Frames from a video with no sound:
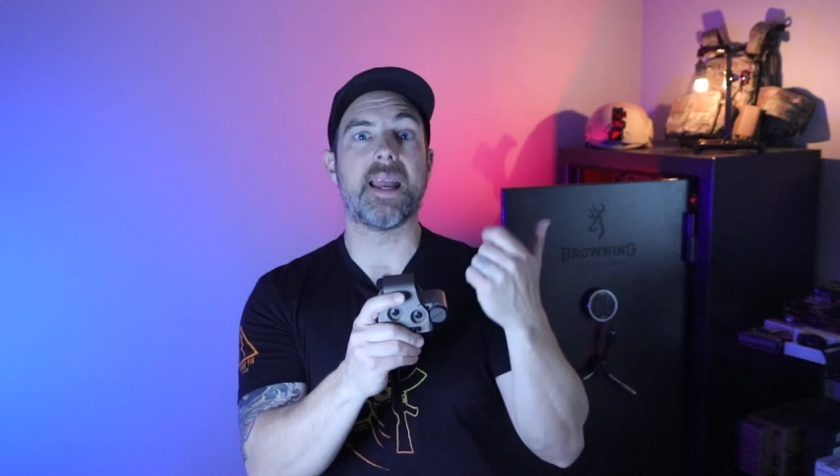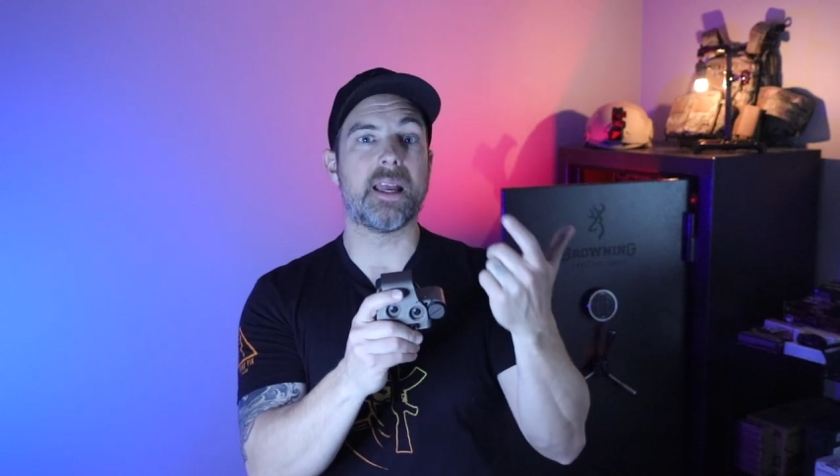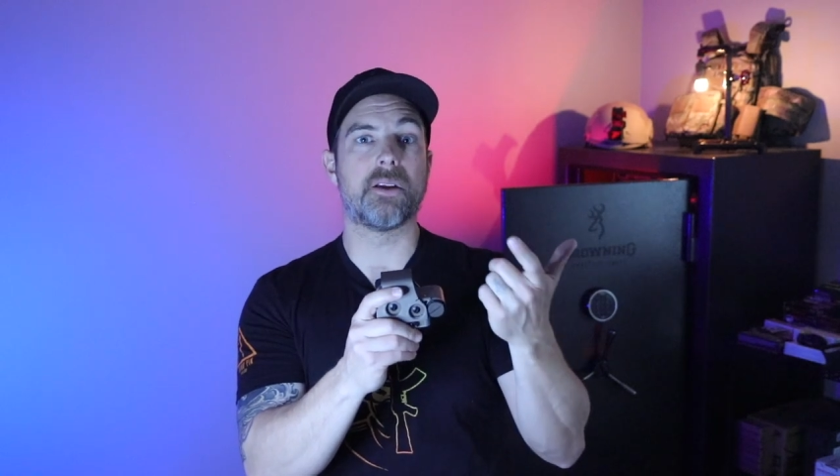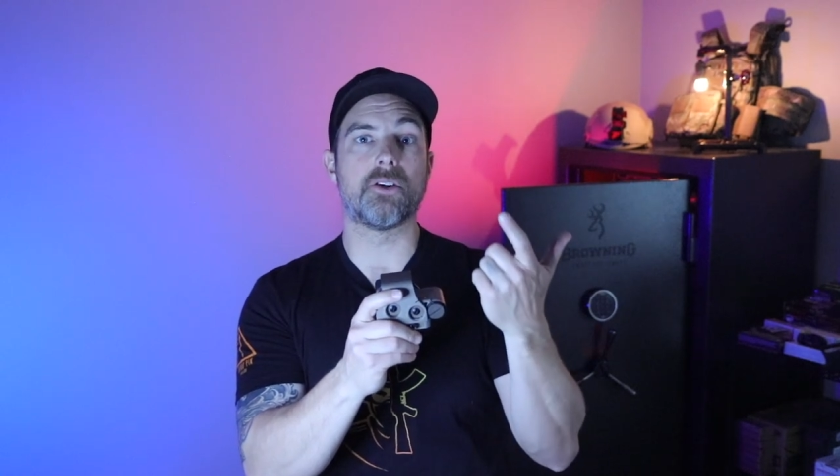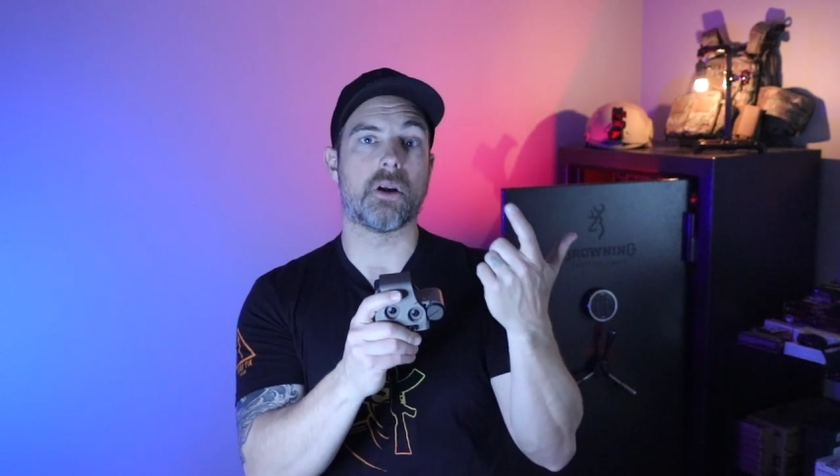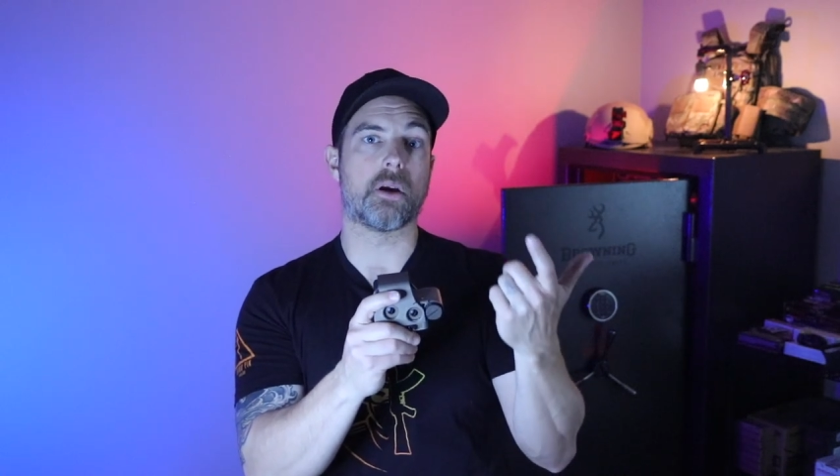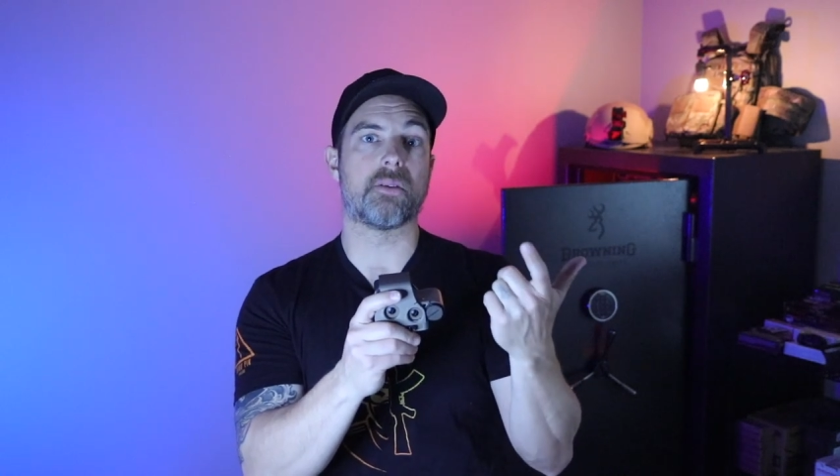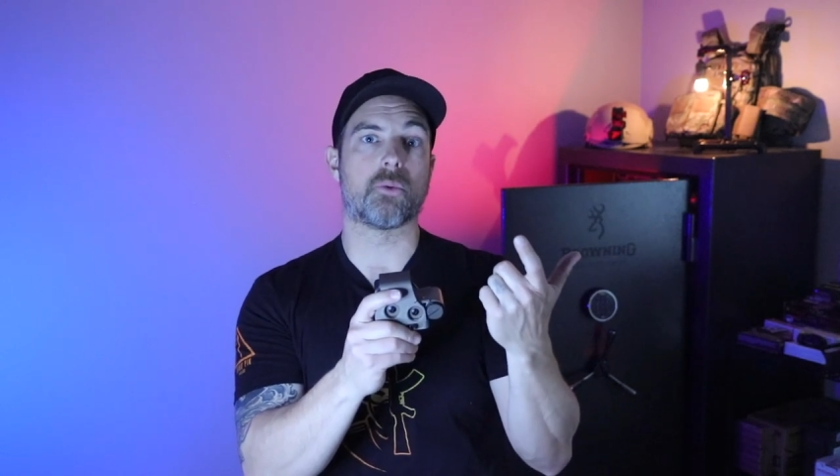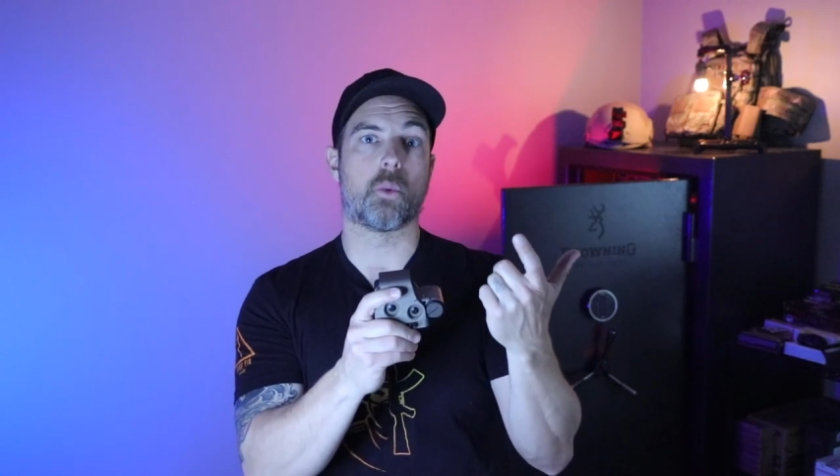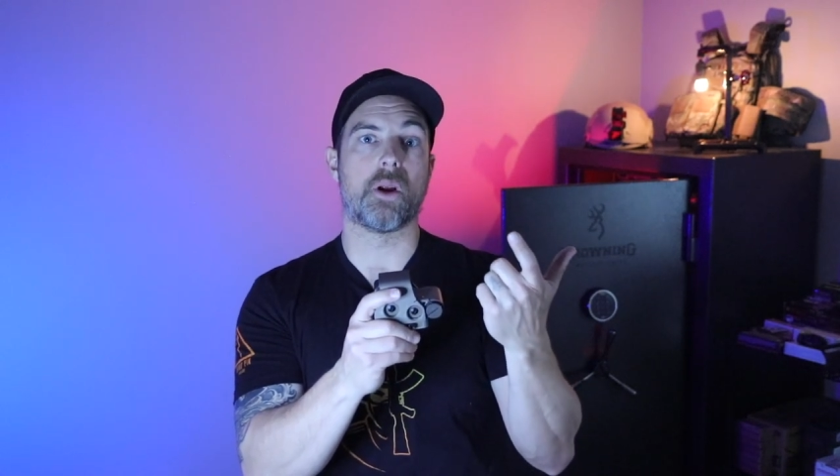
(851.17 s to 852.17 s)
and you're not gonna
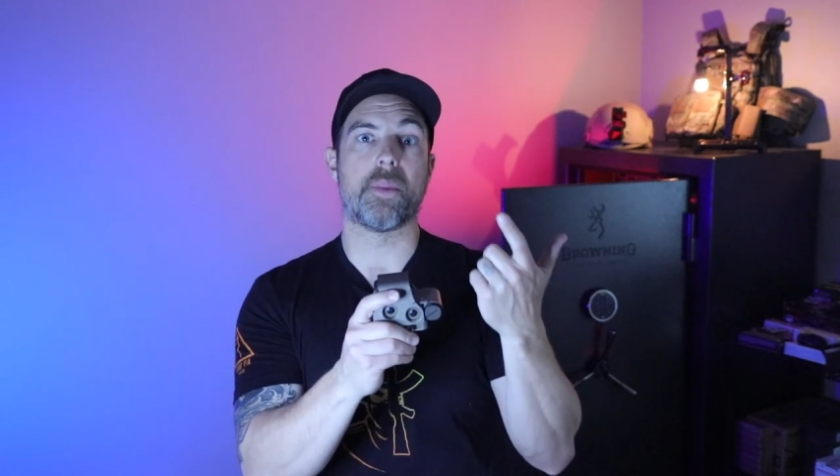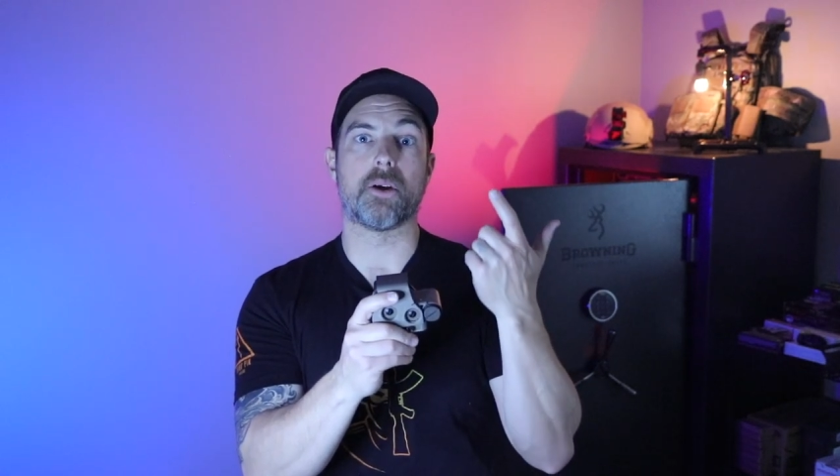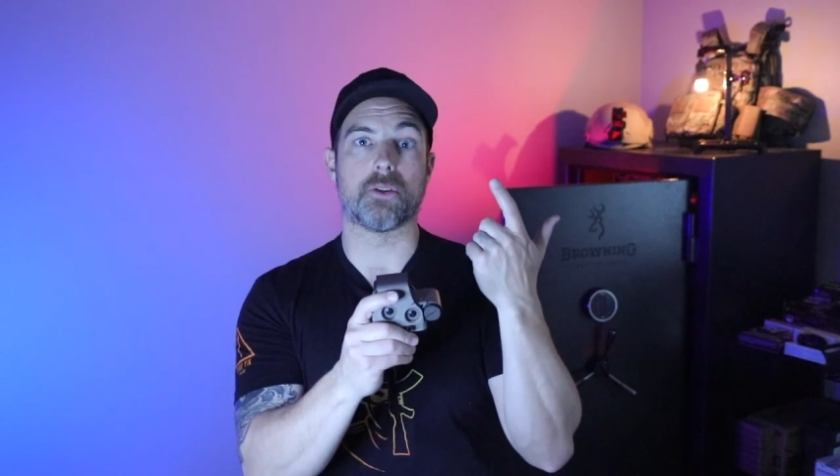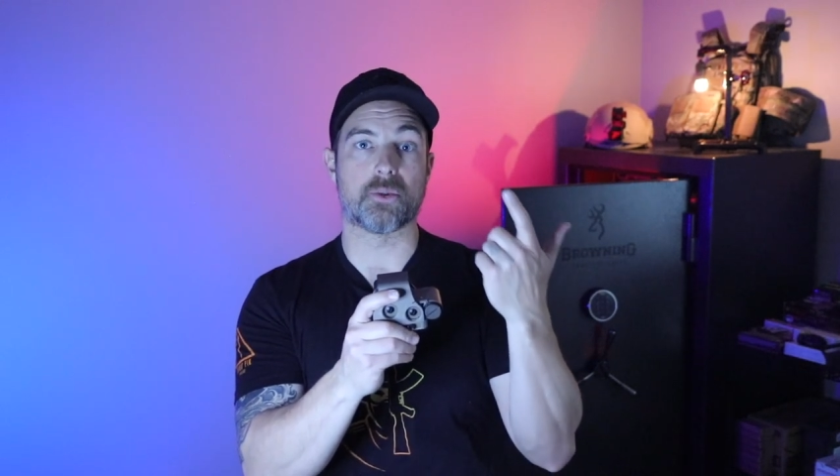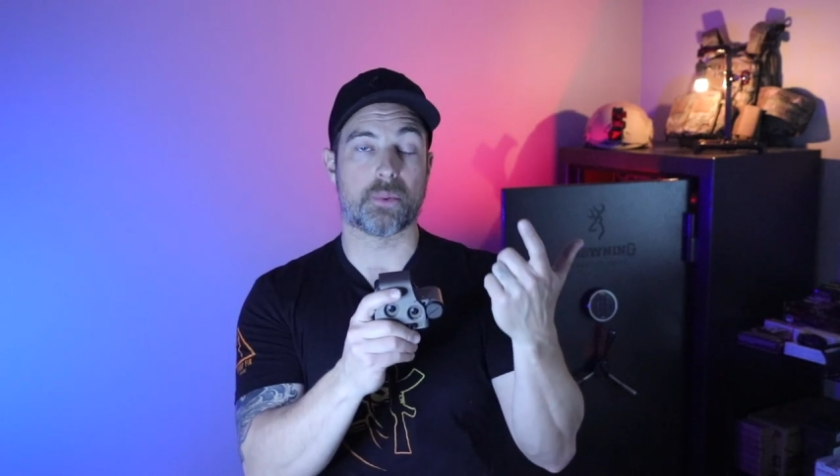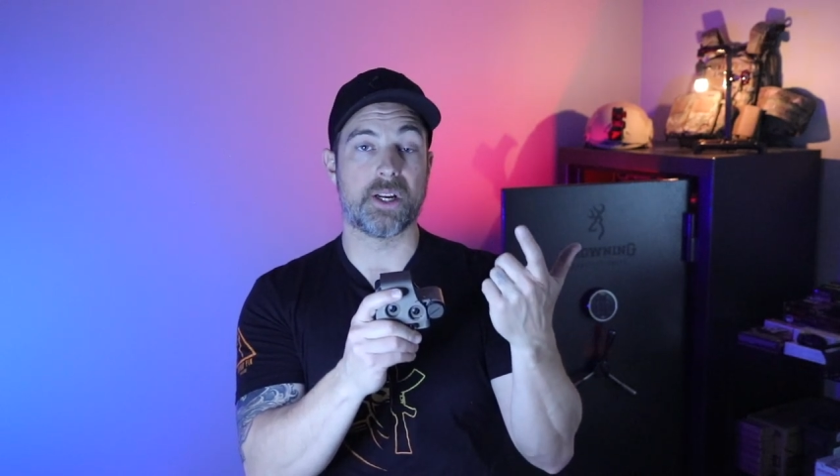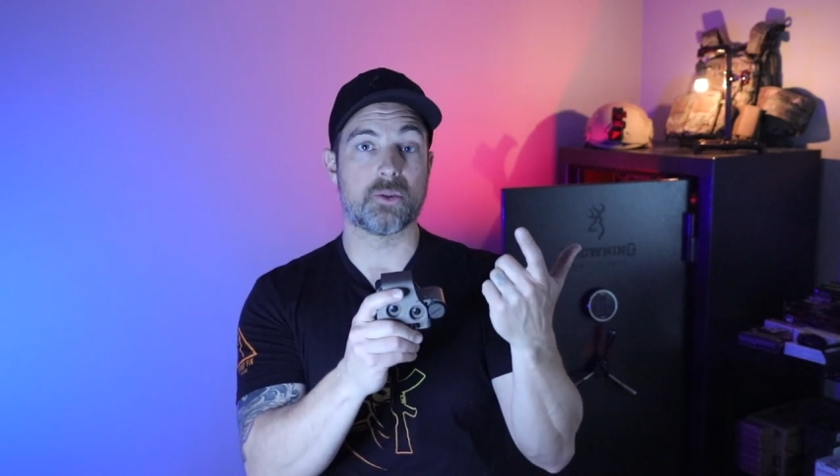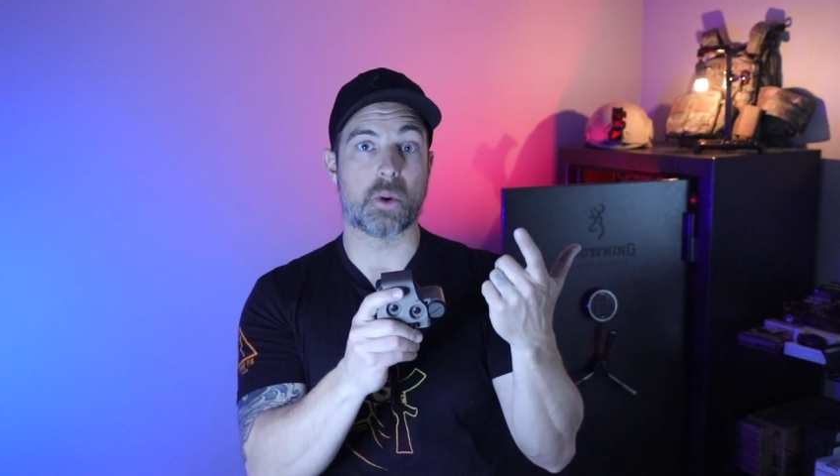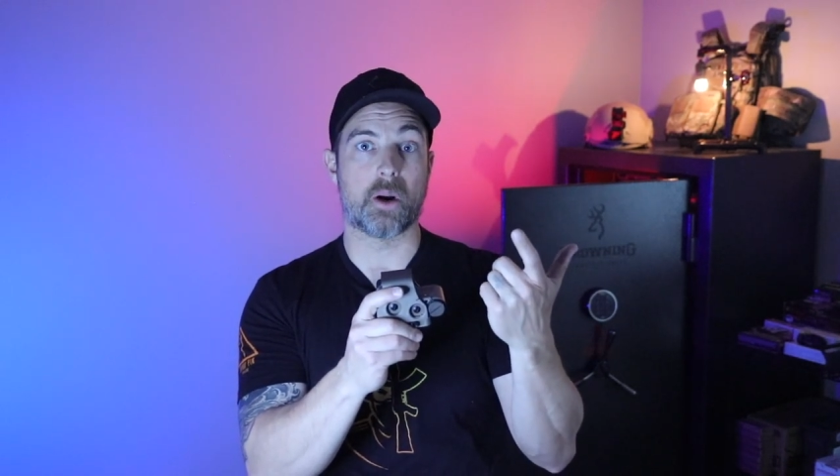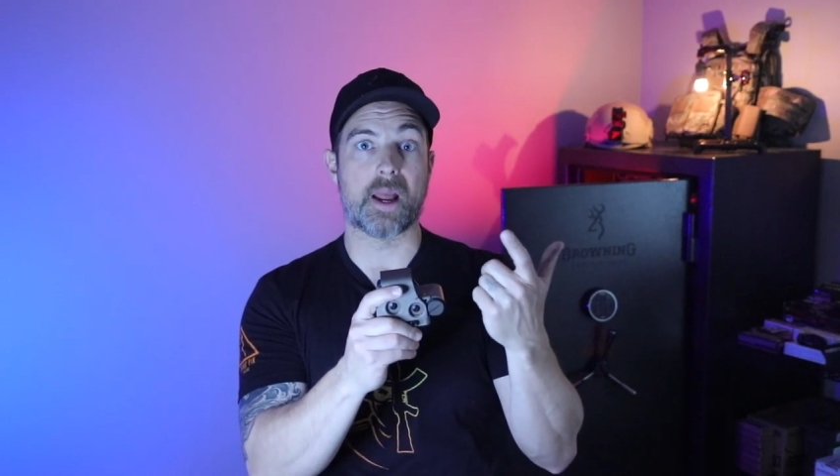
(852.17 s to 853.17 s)
have to worry about your
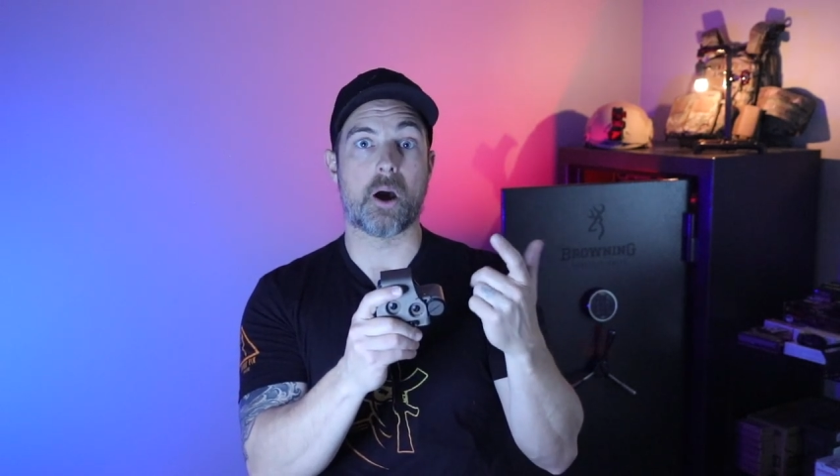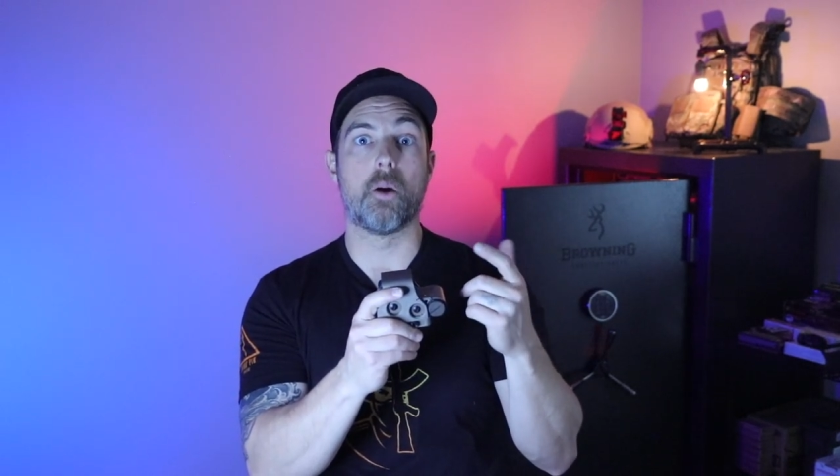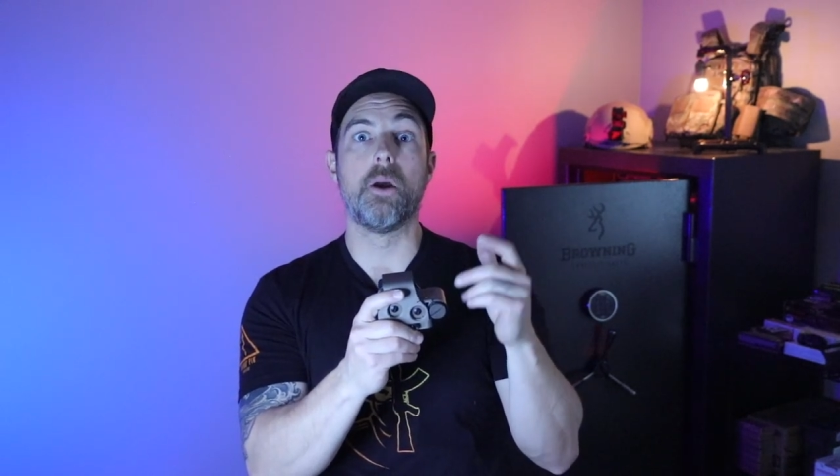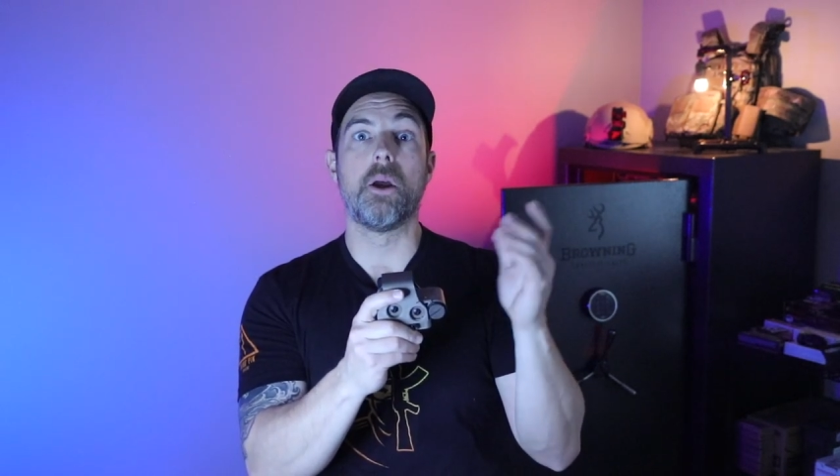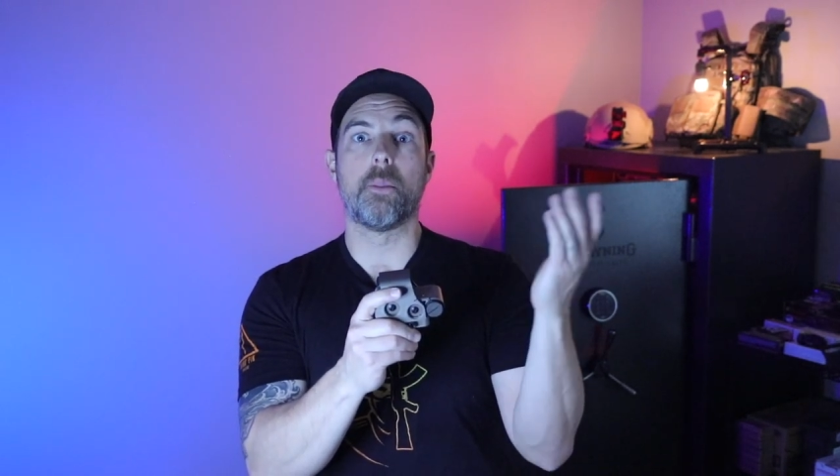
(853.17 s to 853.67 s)
springs wearing out